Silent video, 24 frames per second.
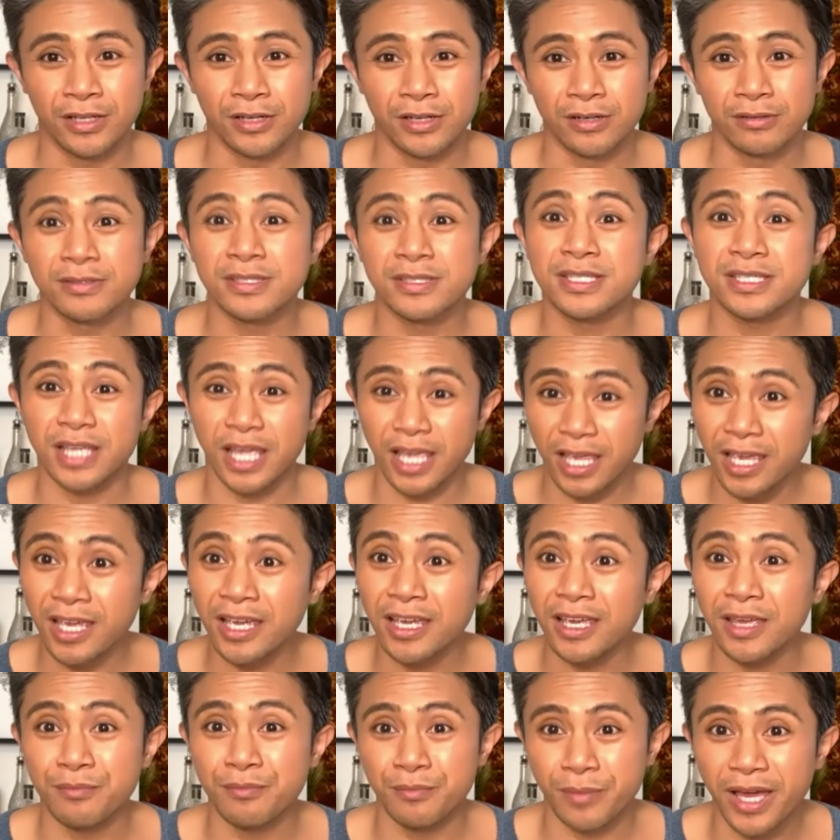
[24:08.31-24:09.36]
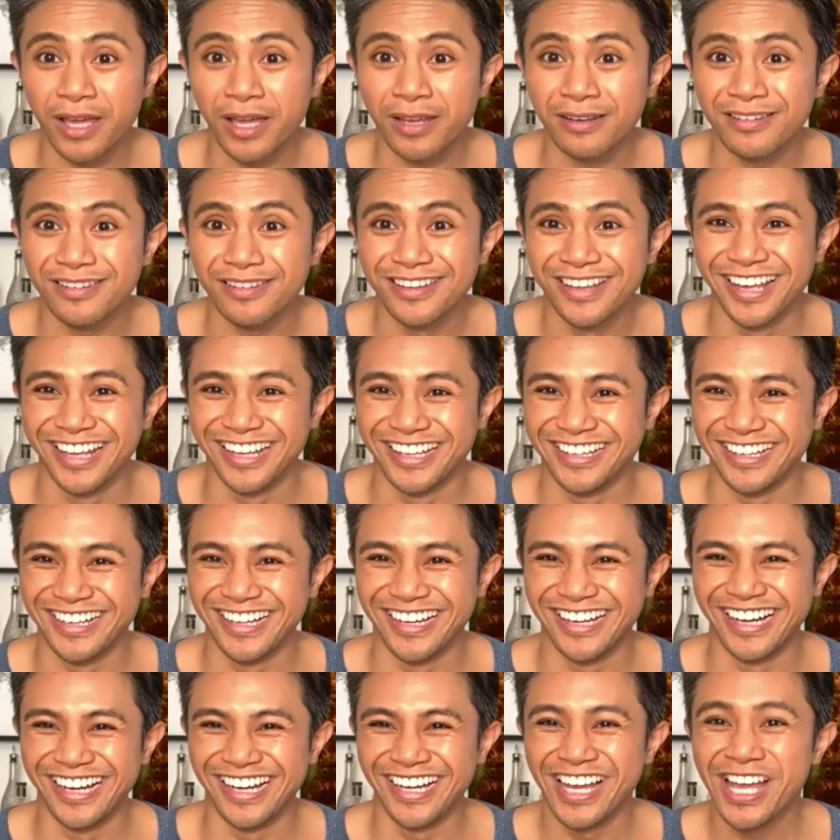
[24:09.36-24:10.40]
staying in bed,
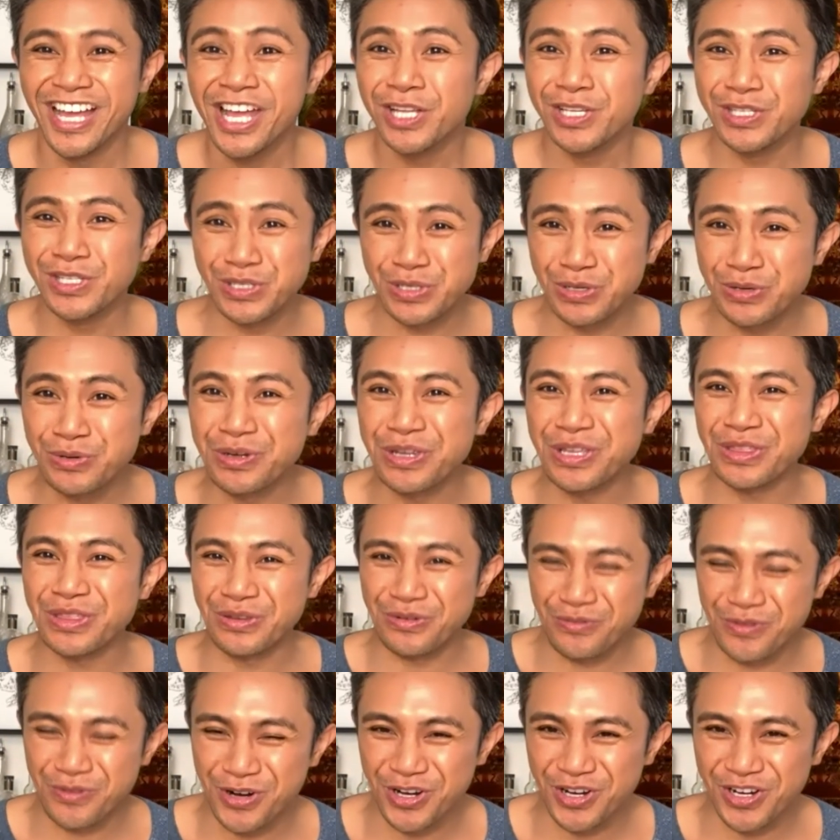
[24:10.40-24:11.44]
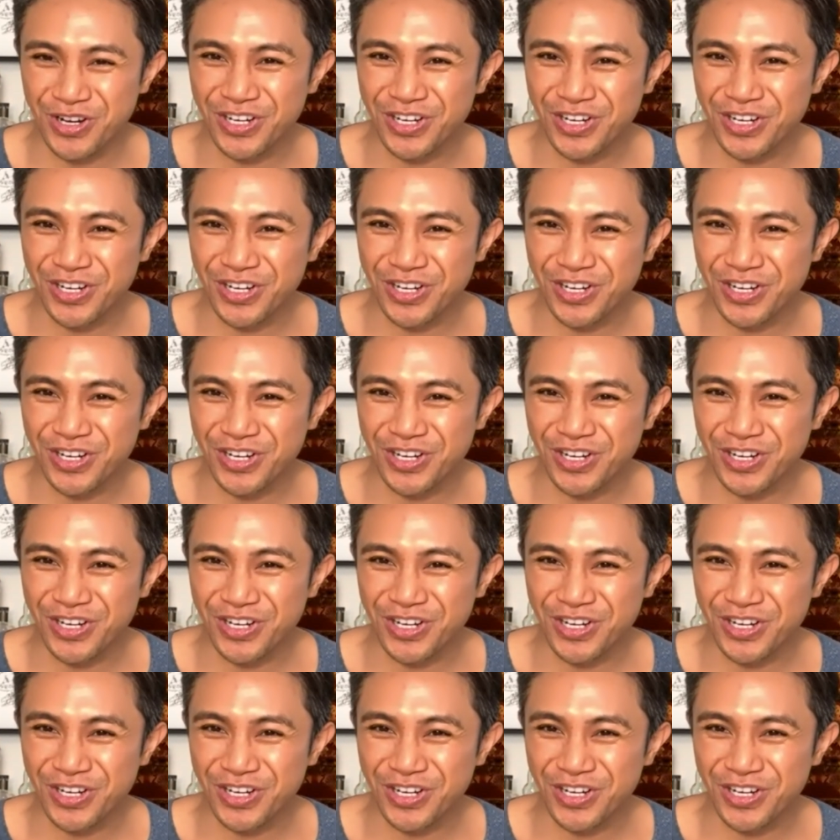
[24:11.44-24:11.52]
doing the work.